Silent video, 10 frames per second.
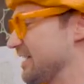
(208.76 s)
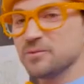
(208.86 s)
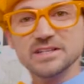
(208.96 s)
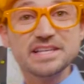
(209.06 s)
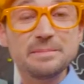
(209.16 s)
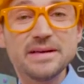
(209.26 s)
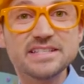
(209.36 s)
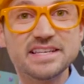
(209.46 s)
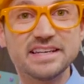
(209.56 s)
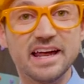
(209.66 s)
And what's it
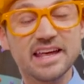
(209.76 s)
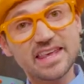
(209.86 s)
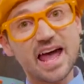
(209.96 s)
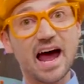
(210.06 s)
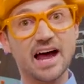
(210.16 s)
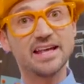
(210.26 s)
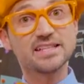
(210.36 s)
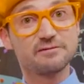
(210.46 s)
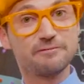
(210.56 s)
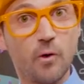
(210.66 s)
missing? Yeah,
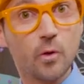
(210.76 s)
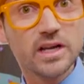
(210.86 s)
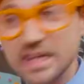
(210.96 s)
it's four